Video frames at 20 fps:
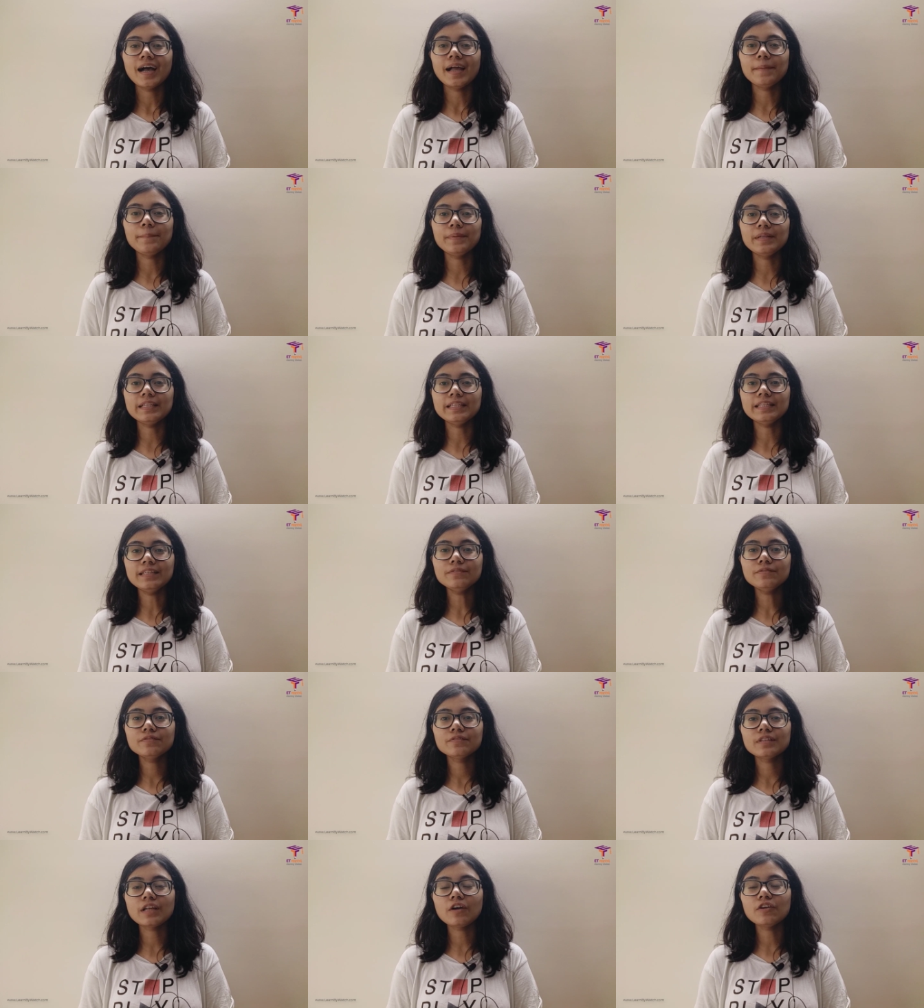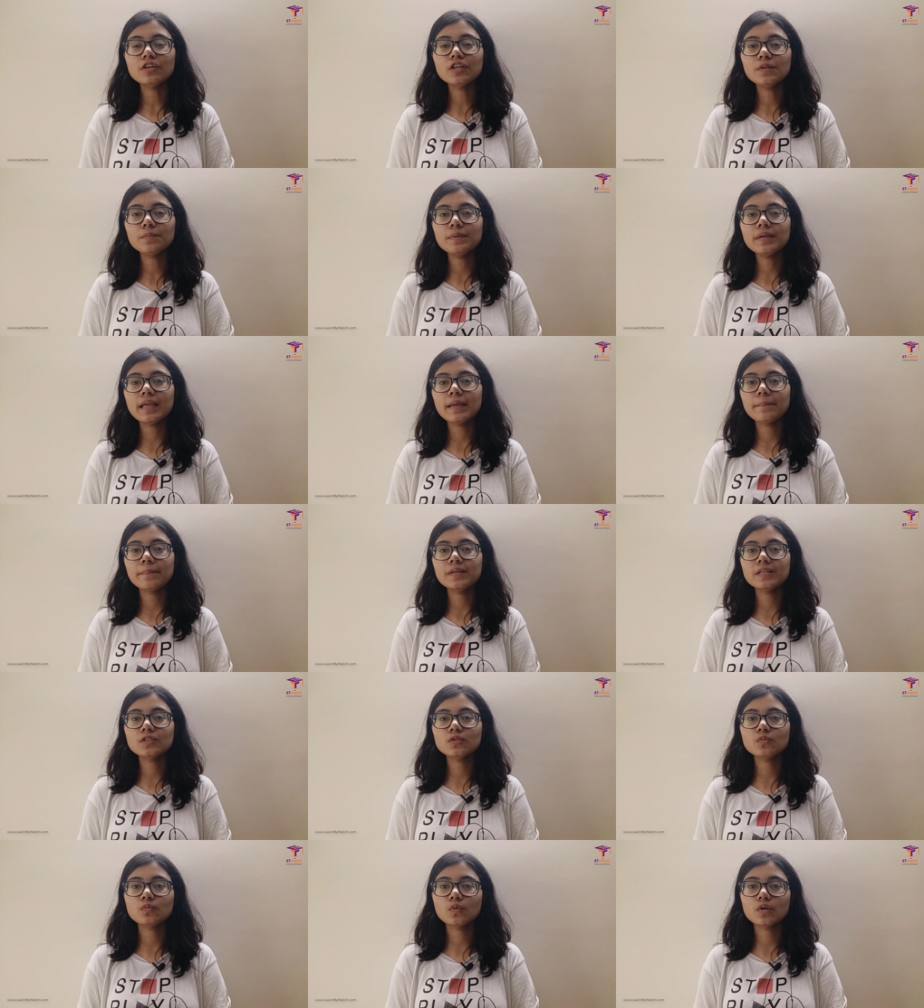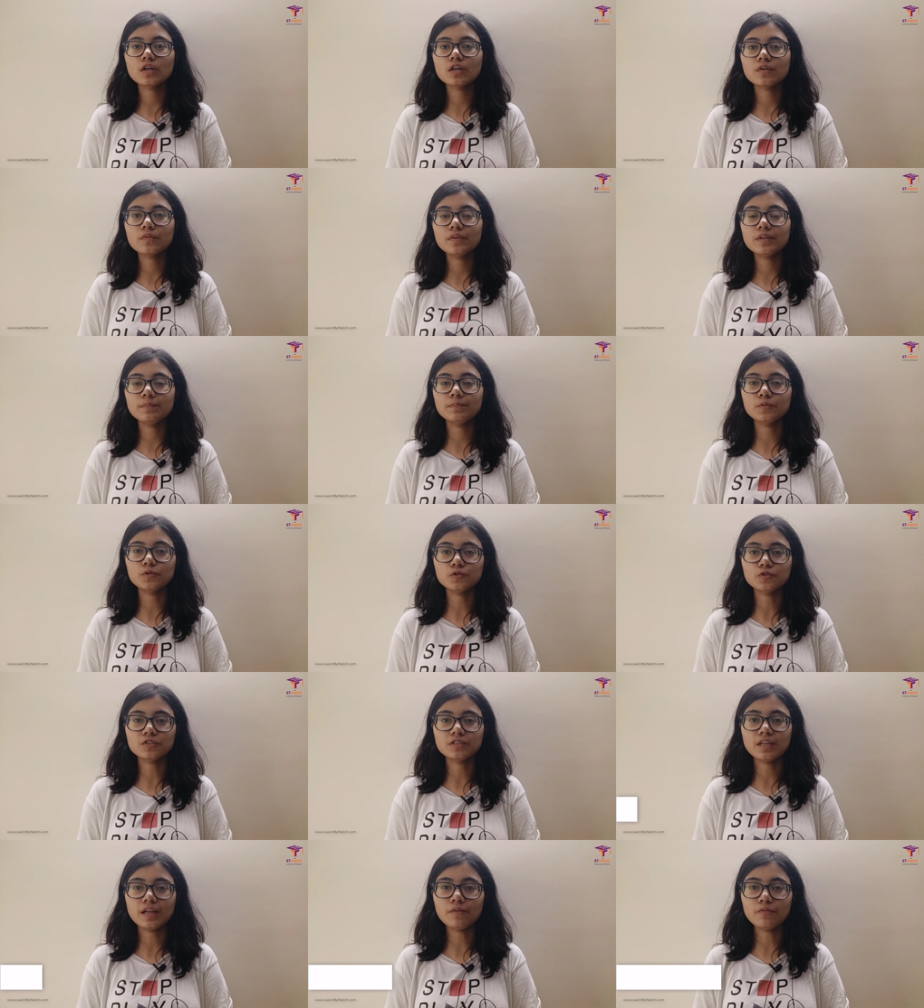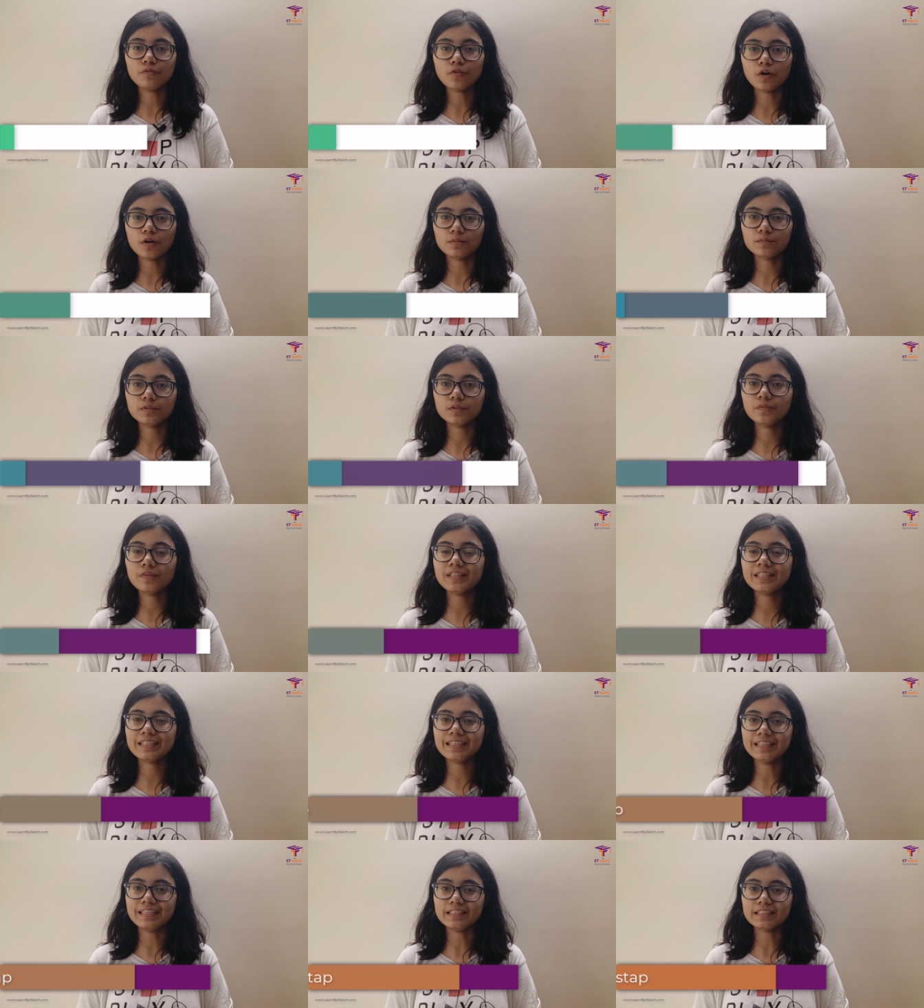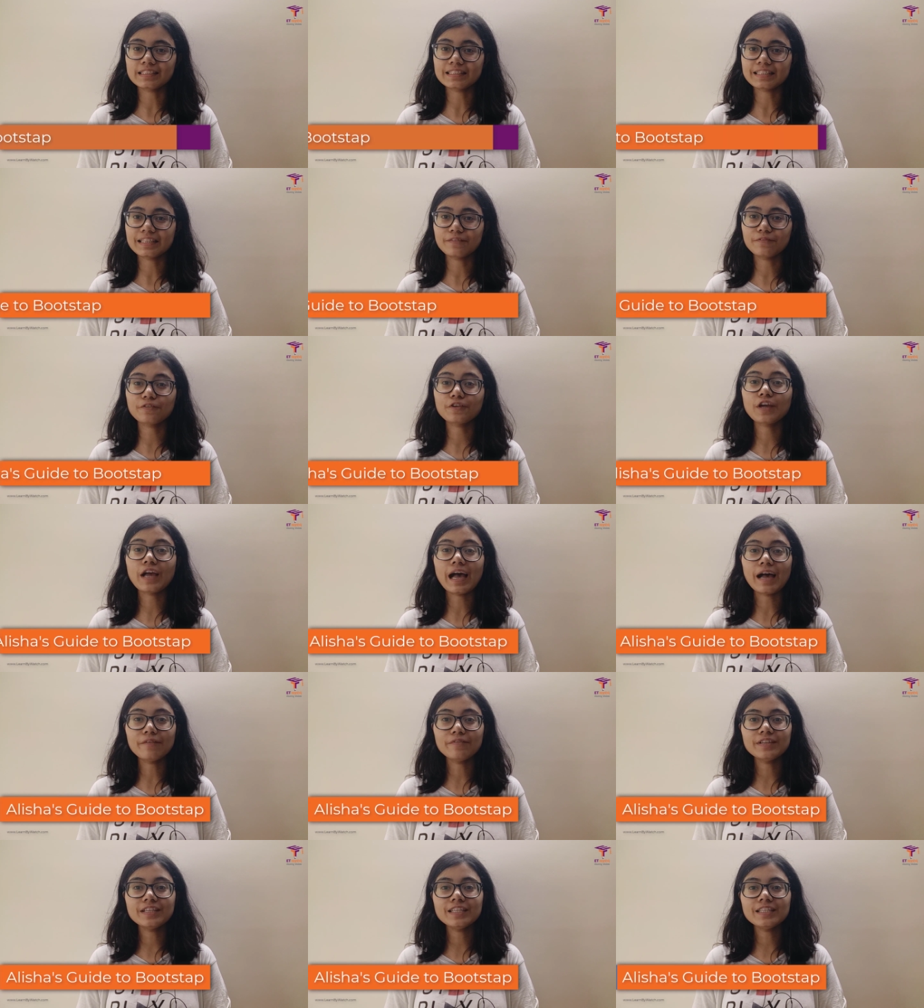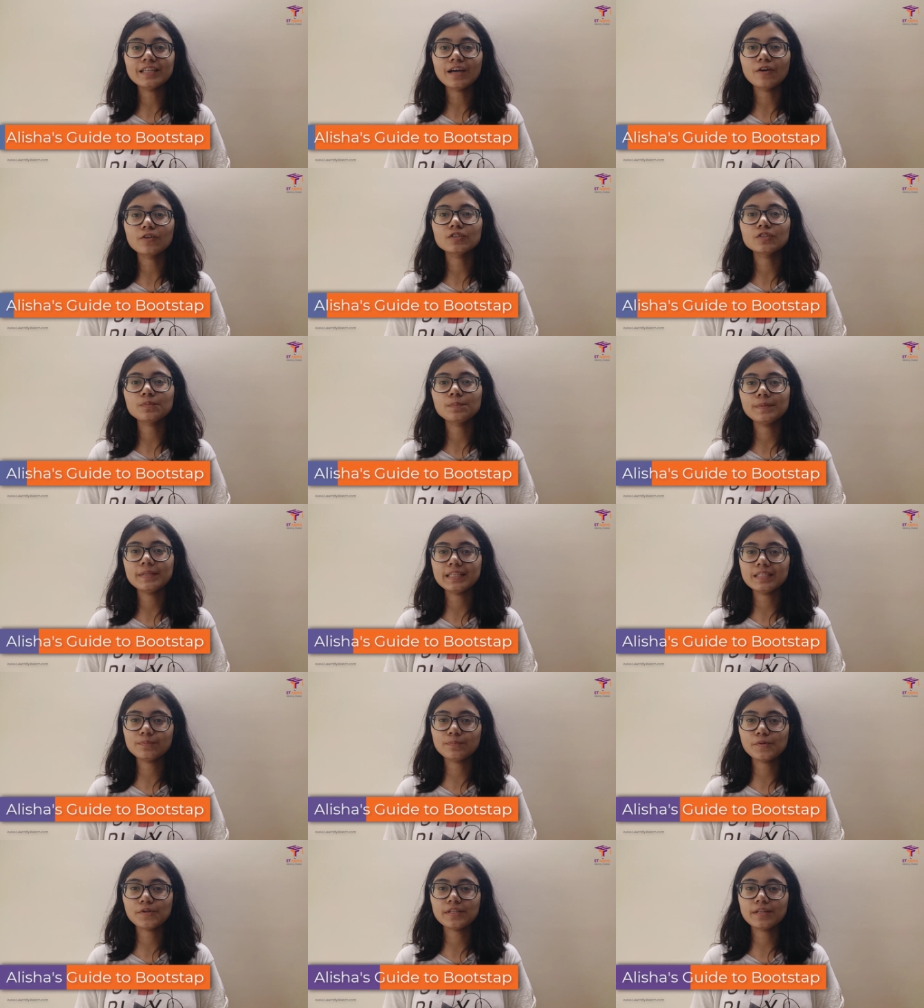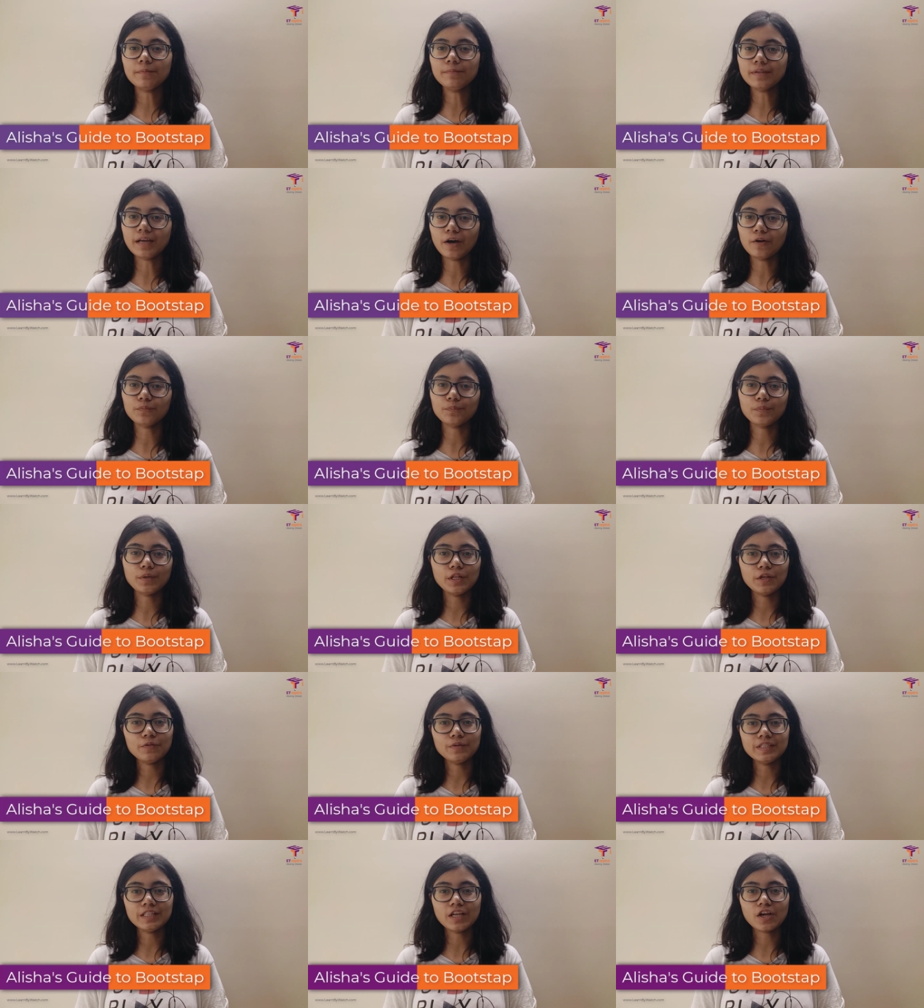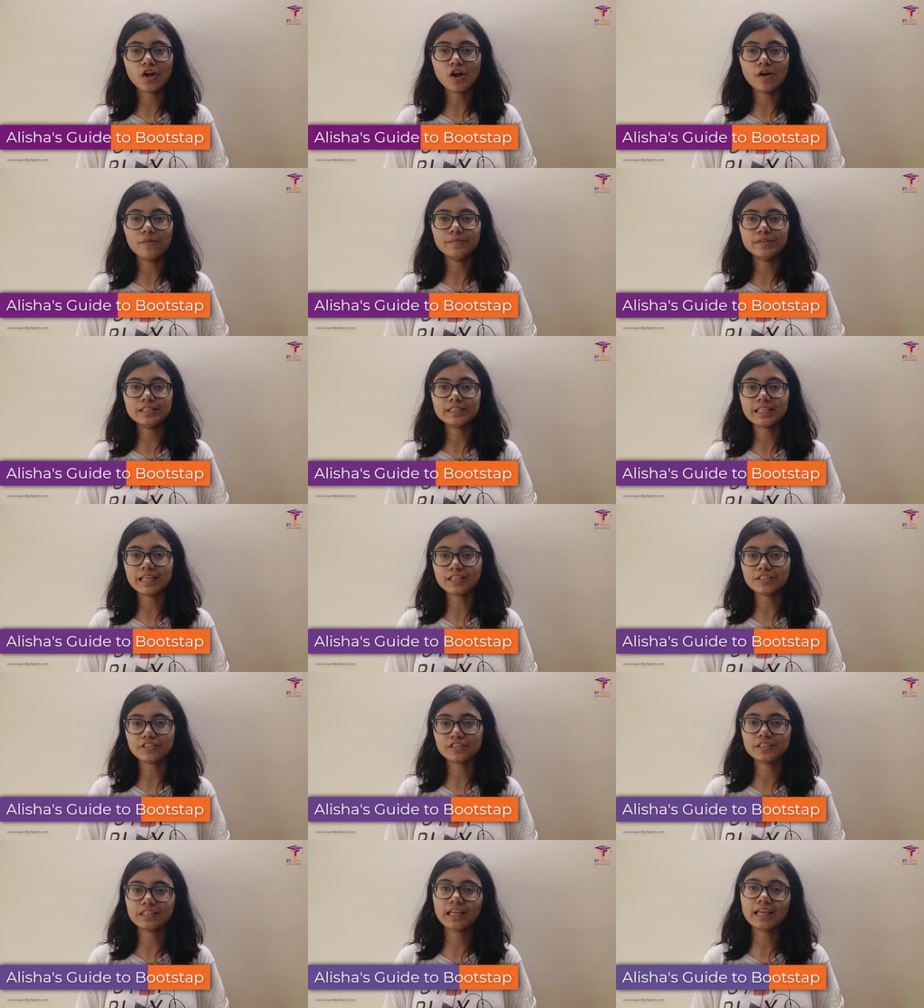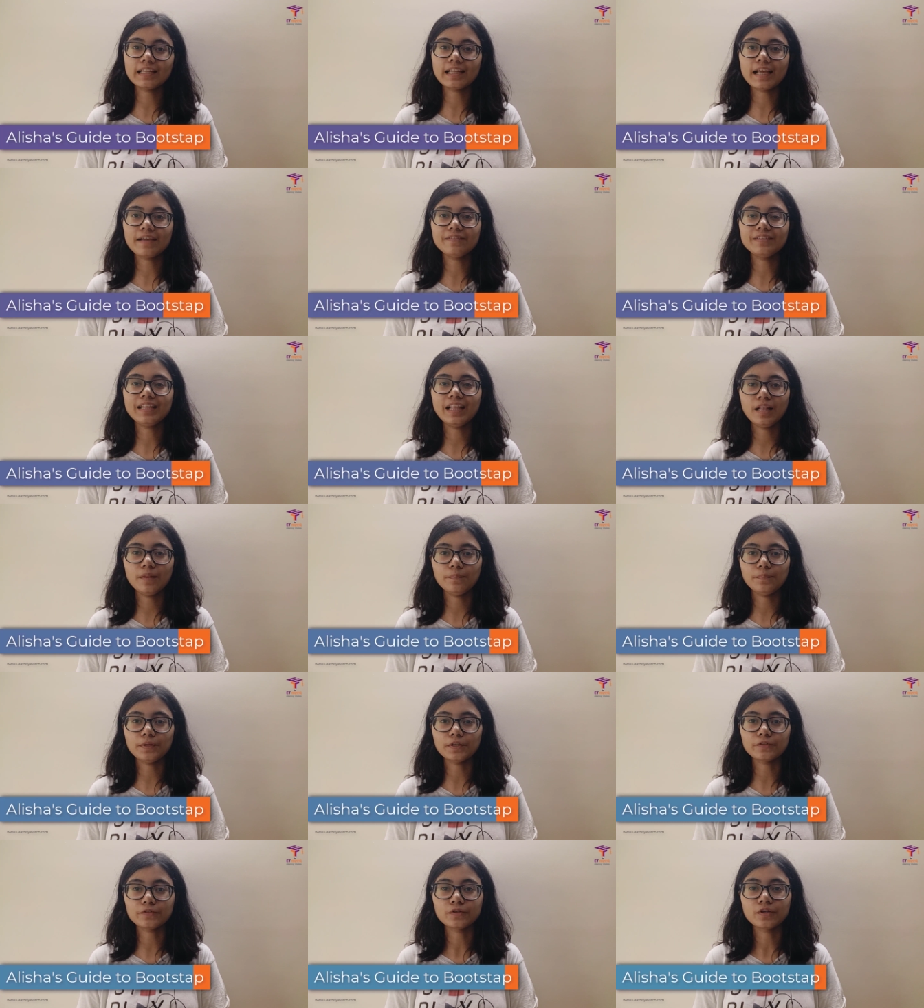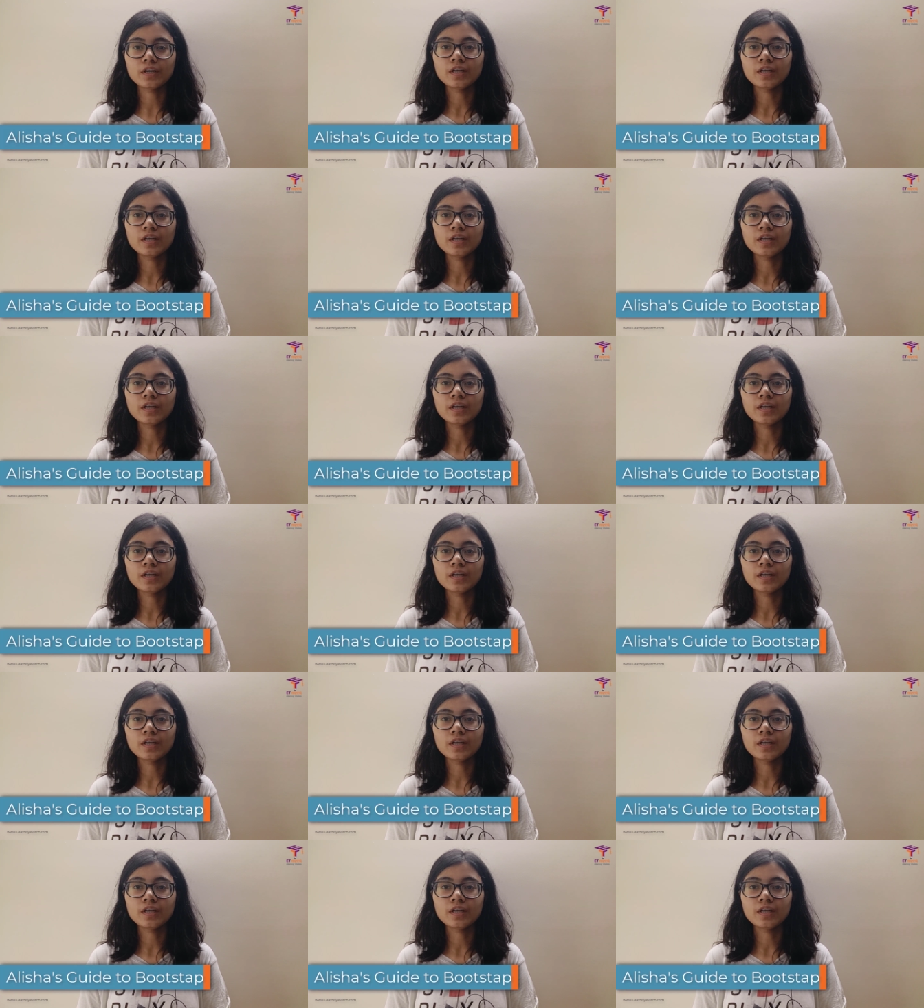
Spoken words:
I believe now you'll be able to work with Bootstrap forms with ease. If you have any doubts, please put them down below in the comment section and I will help you.